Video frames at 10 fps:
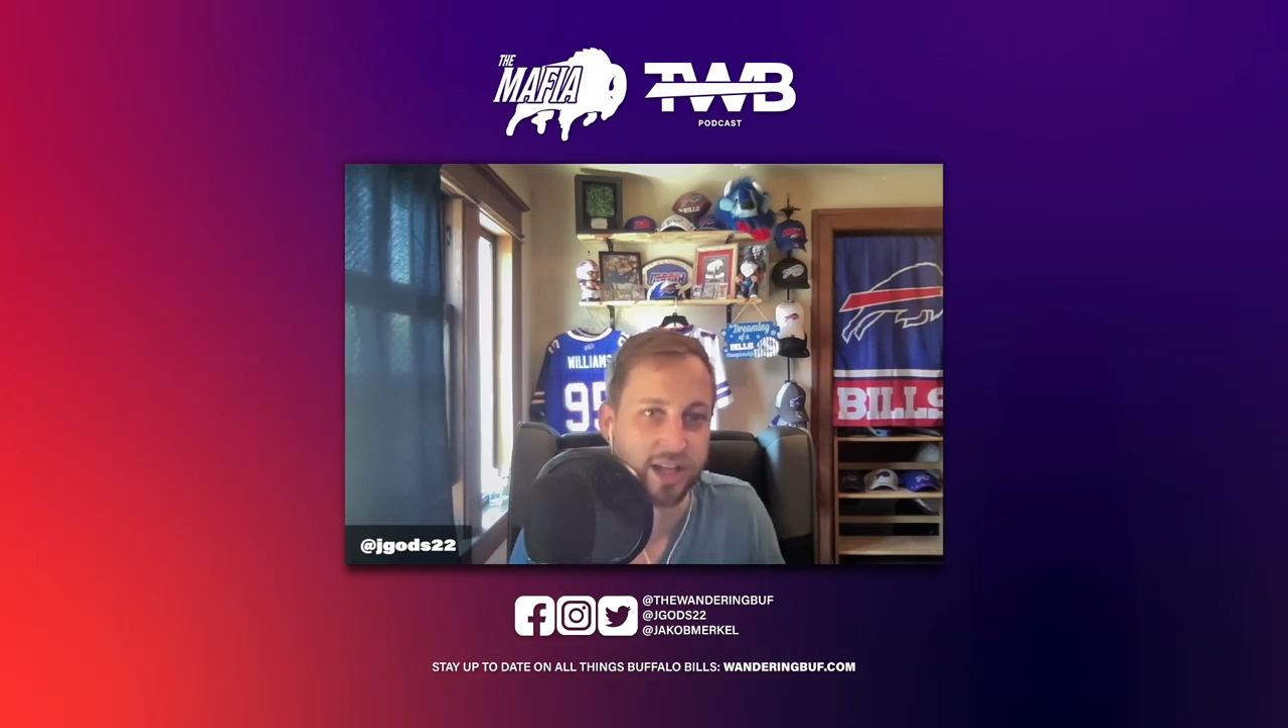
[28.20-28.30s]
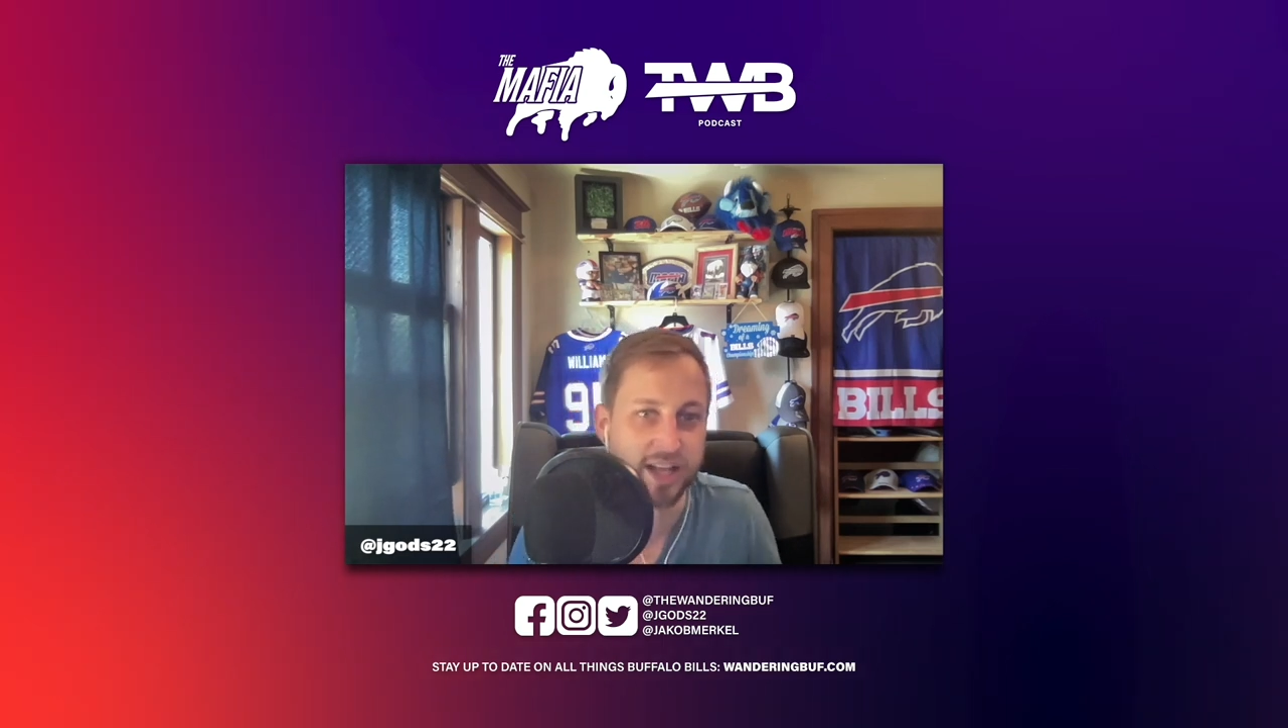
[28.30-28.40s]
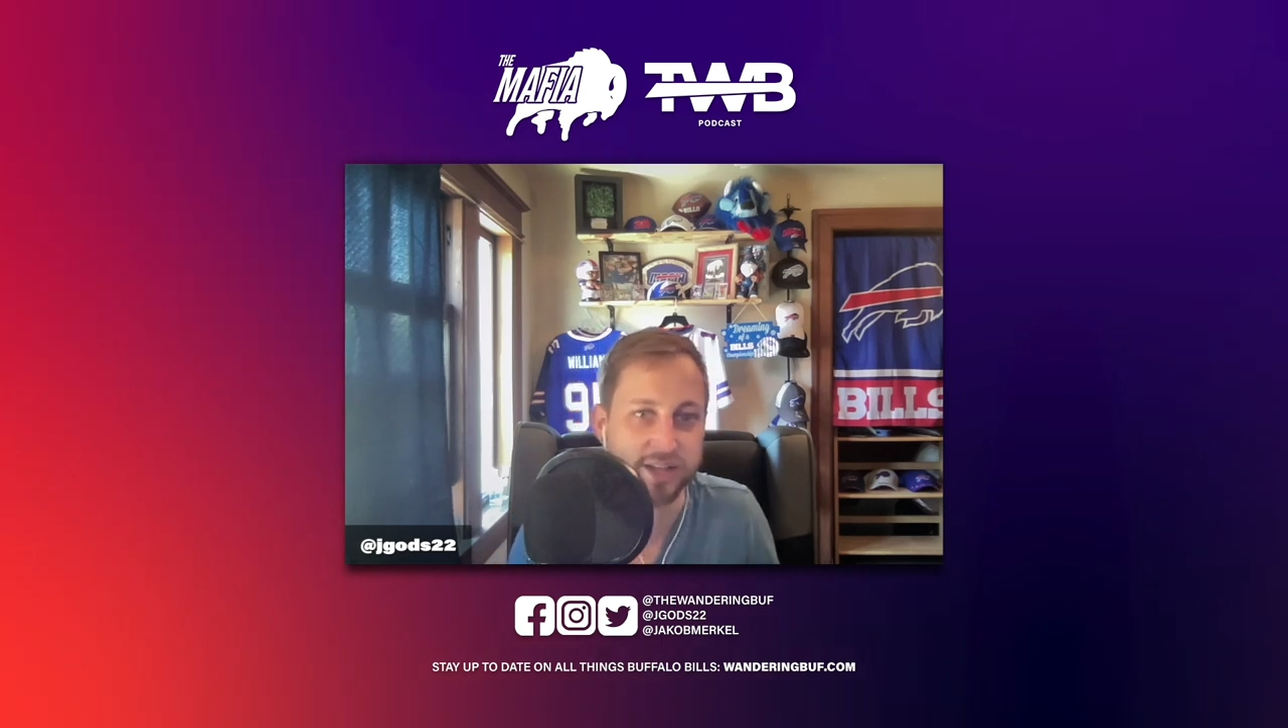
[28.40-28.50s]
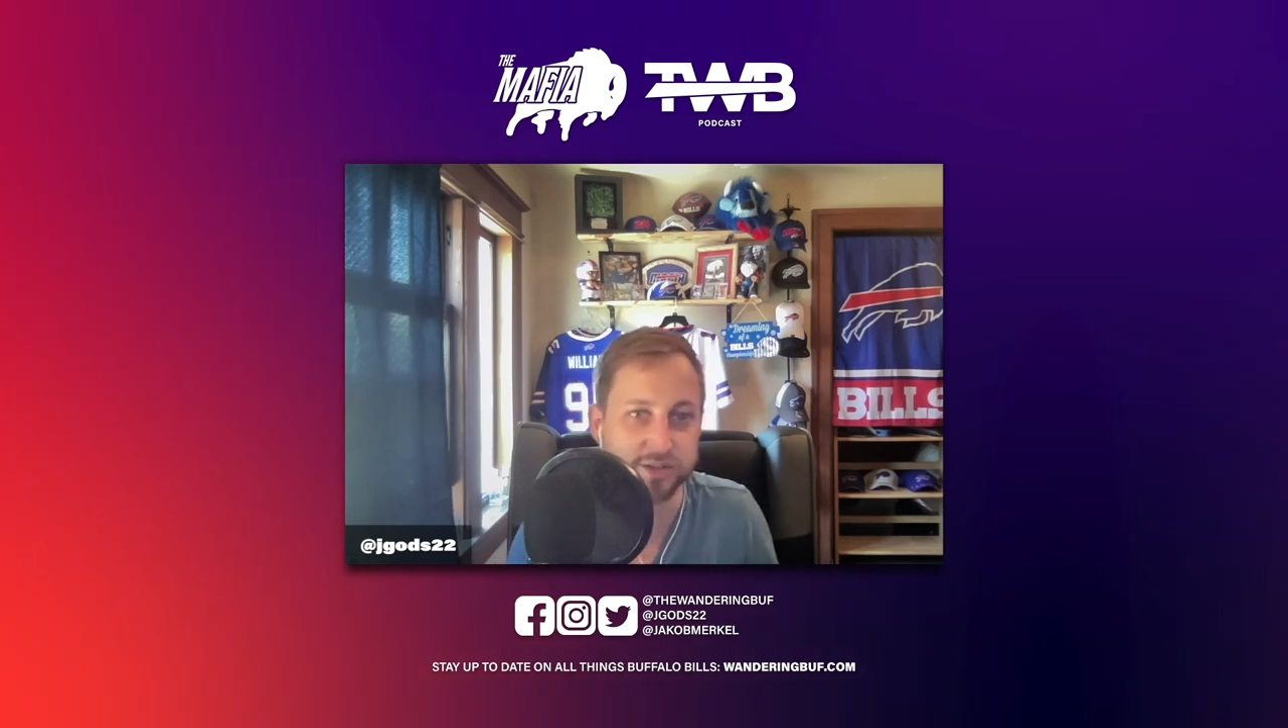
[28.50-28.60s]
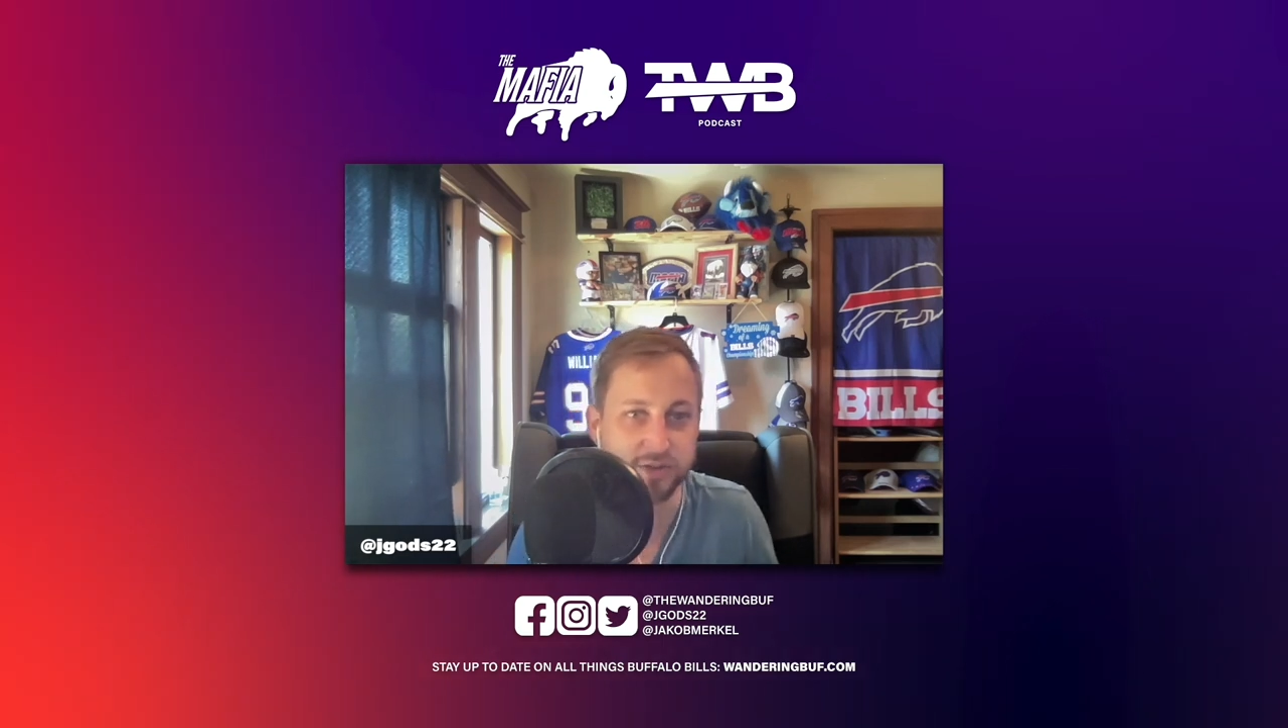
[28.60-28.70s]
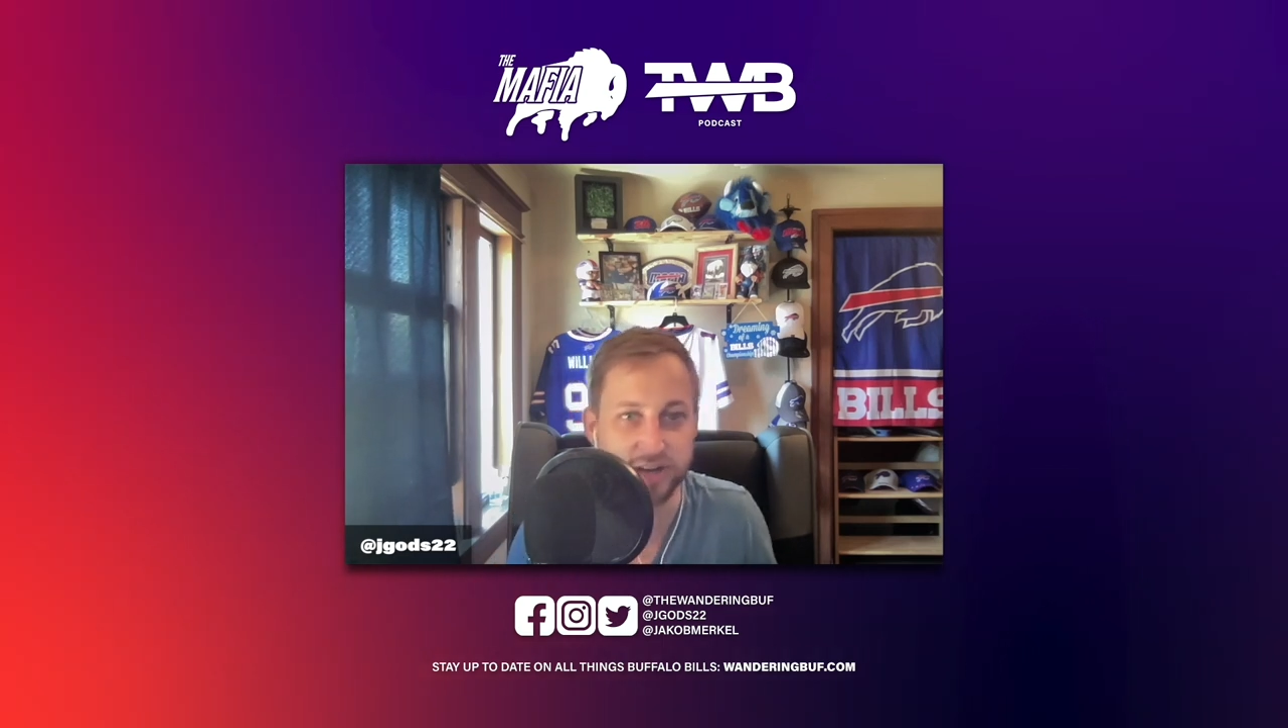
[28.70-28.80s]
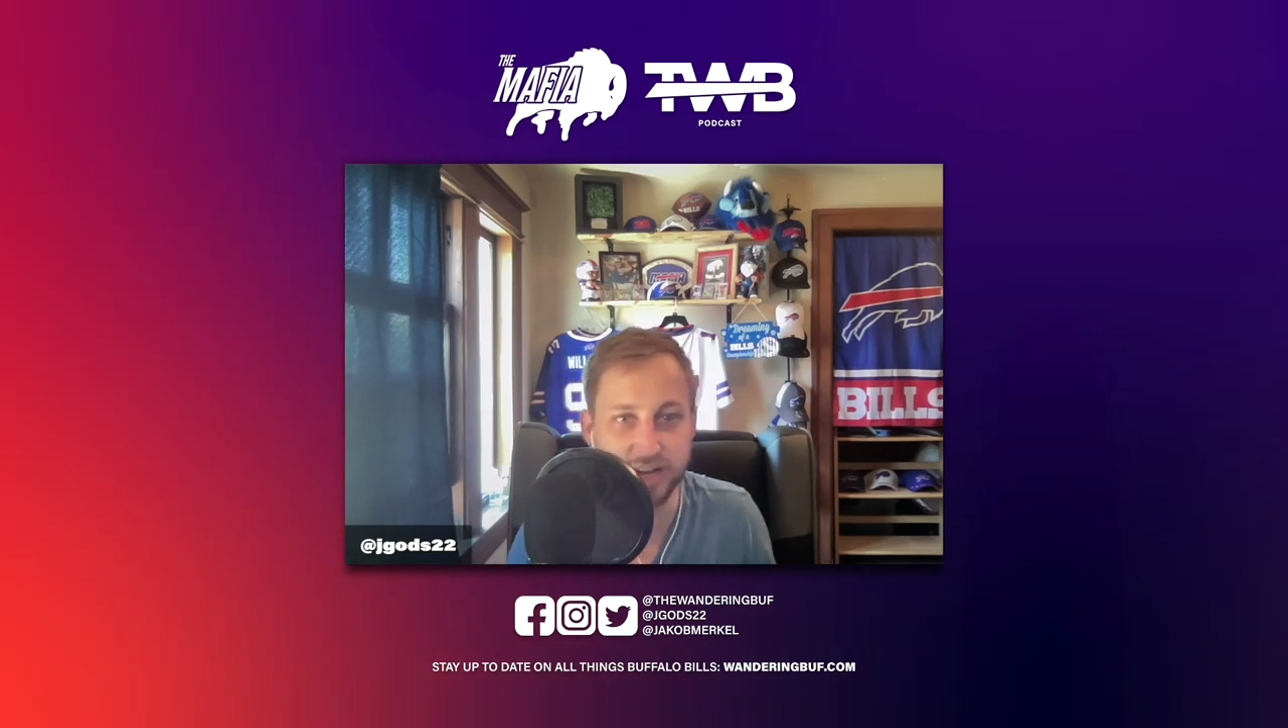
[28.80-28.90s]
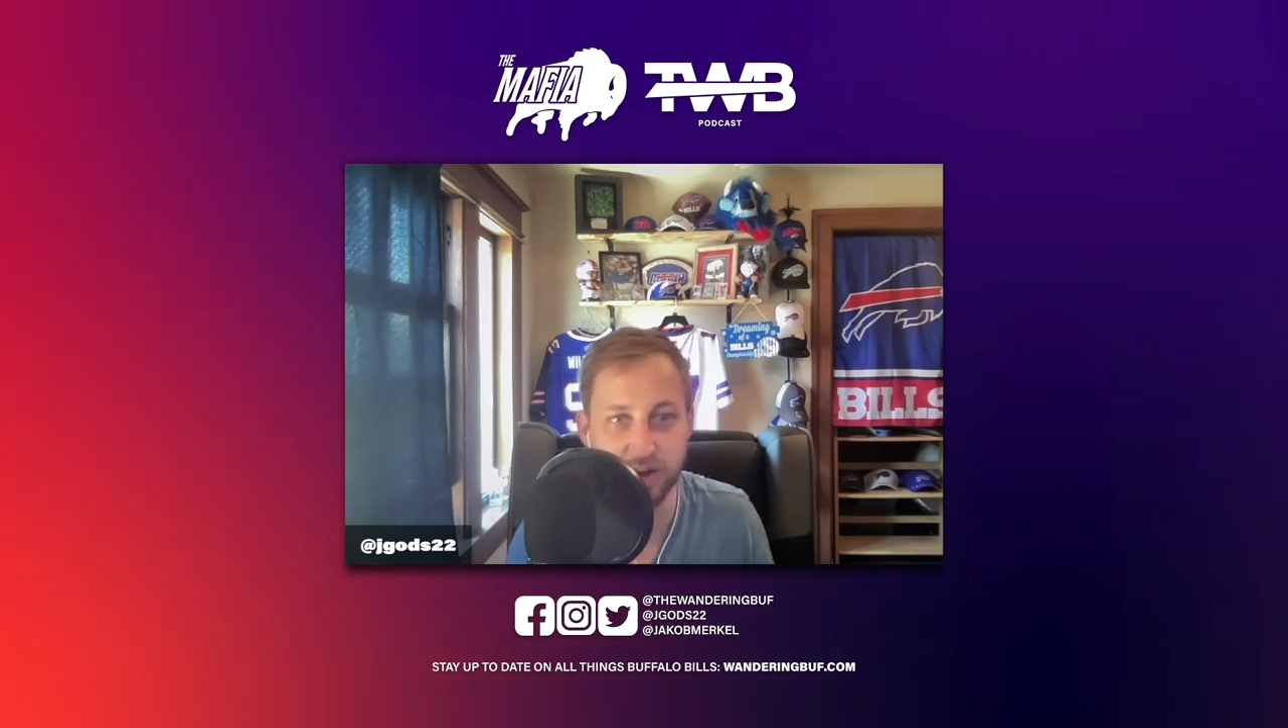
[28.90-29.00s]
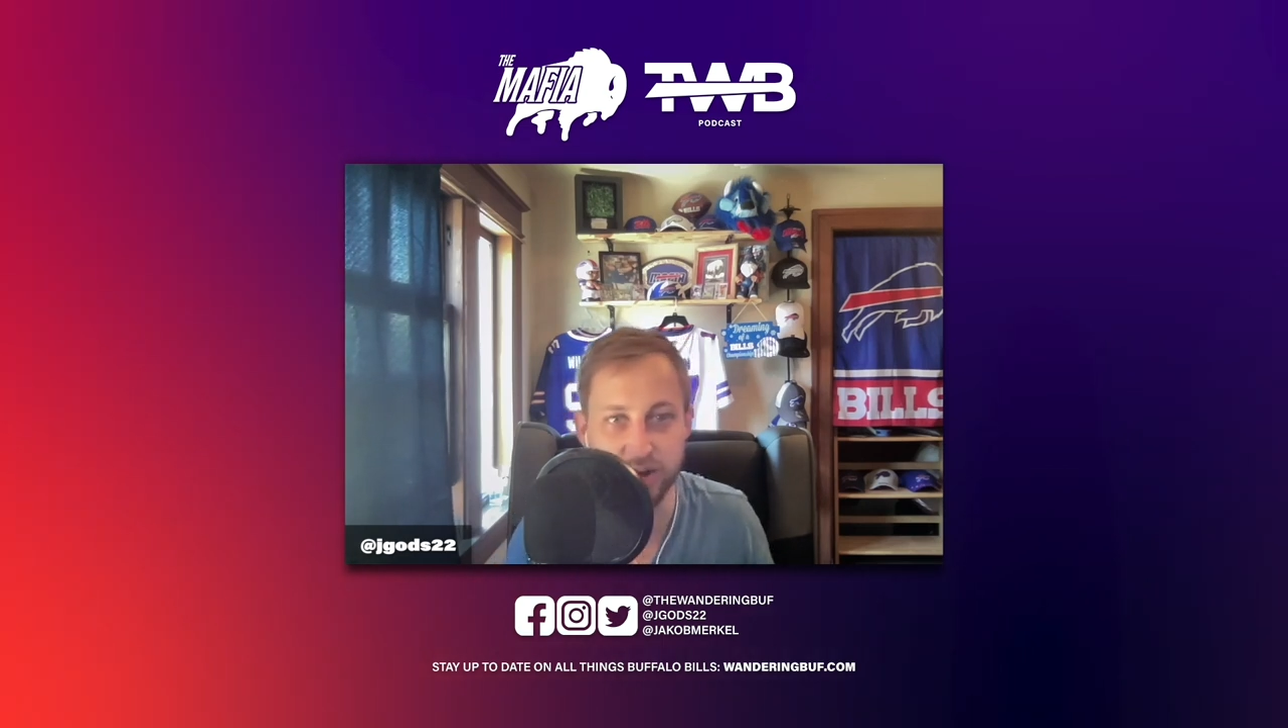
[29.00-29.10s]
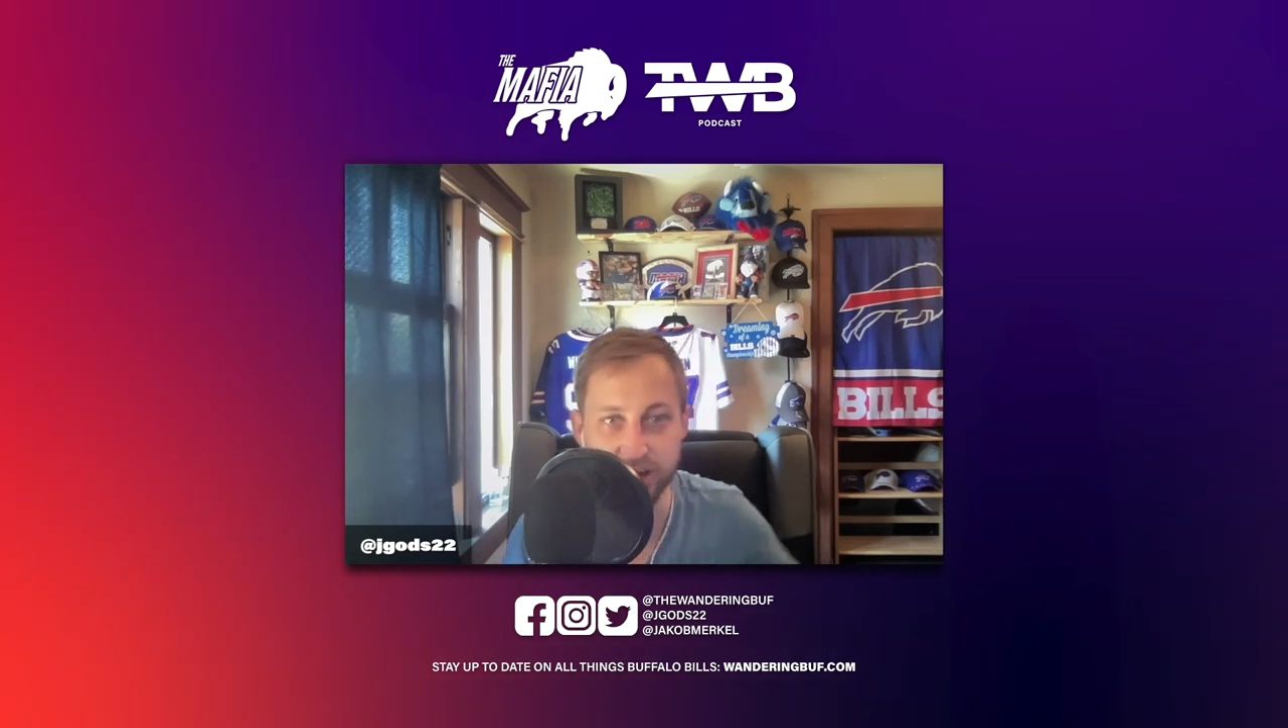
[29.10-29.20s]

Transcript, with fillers: as of right now,